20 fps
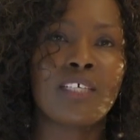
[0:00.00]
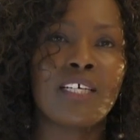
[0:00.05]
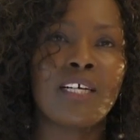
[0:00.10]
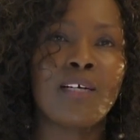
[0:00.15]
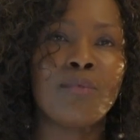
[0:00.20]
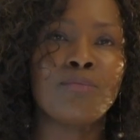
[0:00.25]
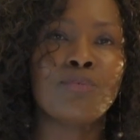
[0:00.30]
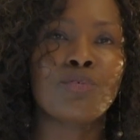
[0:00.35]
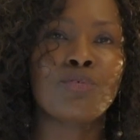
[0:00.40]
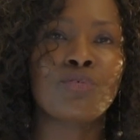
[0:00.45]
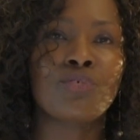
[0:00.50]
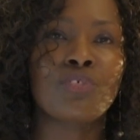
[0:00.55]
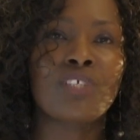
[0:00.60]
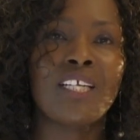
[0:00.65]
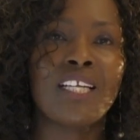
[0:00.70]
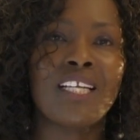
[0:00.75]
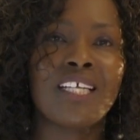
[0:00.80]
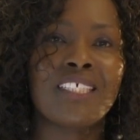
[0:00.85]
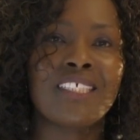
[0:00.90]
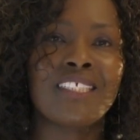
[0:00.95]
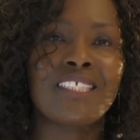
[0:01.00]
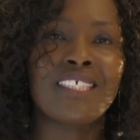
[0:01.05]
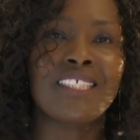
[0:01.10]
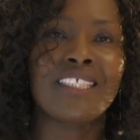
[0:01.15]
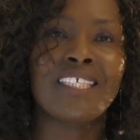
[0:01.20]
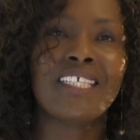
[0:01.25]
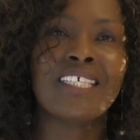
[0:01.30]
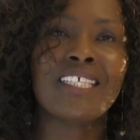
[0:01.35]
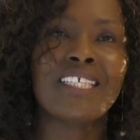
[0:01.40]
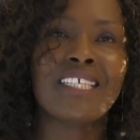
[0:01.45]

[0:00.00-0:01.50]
come to realize that the